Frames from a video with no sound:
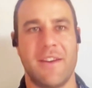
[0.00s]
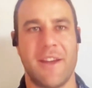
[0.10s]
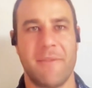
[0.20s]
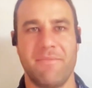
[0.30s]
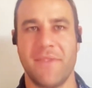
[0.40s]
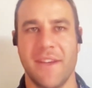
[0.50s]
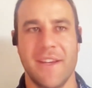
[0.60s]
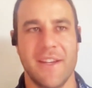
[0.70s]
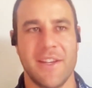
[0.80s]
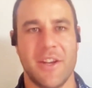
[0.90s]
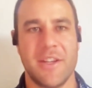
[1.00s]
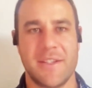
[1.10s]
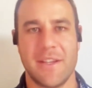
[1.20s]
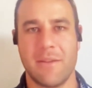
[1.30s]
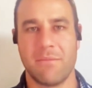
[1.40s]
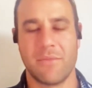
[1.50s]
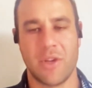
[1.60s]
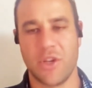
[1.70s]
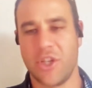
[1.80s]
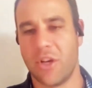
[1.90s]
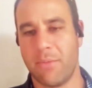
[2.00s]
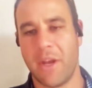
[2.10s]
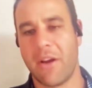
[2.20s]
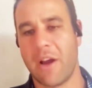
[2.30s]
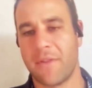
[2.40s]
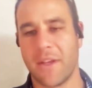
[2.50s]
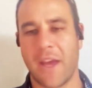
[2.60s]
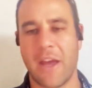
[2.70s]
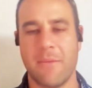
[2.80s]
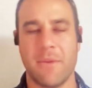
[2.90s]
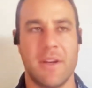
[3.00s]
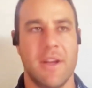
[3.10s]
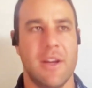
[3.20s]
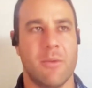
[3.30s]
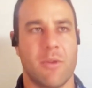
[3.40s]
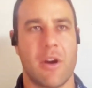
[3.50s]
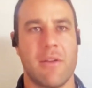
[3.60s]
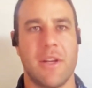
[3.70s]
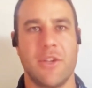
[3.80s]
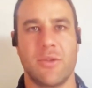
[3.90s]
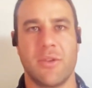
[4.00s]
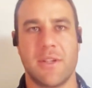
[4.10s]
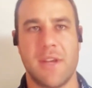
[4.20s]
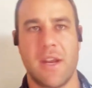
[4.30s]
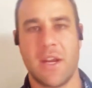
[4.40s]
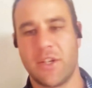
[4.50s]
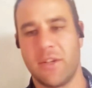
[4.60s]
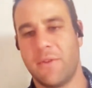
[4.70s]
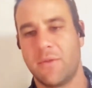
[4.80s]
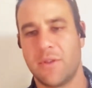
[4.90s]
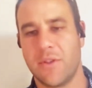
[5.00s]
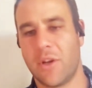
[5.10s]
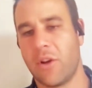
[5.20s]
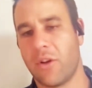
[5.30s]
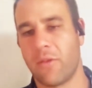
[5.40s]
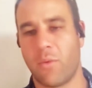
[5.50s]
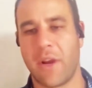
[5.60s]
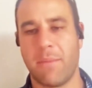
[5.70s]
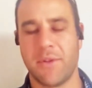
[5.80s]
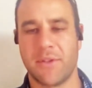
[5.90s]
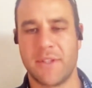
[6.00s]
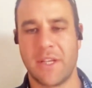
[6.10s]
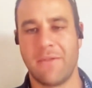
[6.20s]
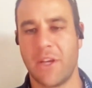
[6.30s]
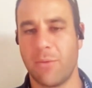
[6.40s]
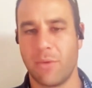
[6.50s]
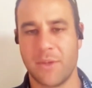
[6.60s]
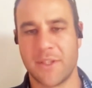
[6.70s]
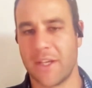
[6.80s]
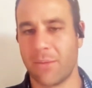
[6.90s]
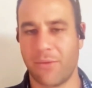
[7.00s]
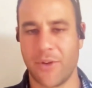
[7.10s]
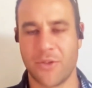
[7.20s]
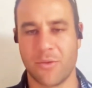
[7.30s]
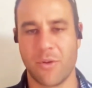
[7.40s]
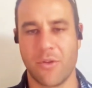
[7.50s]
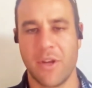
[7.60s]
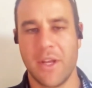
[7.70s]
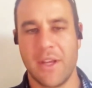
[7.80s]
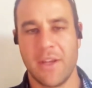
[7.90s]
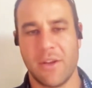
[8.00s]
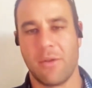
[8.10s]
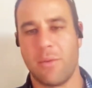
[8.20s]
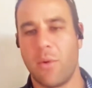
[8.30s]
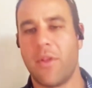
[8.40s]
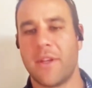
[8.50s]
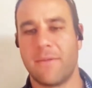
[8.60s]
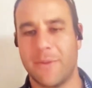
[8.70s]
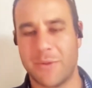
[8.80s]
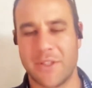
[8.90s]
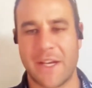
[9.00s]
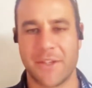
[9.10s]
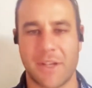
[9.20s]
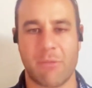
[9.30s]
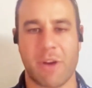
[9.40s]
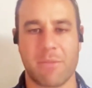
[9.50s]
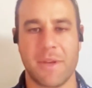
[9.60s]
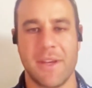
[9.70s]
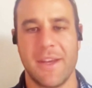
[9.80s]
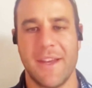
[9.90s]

That. And, you see them, share a beer after the game. And what I really enjoy is that actually filters, a lot of what happens on TV and what we see in the professional world. We want that to filter down to club rugby.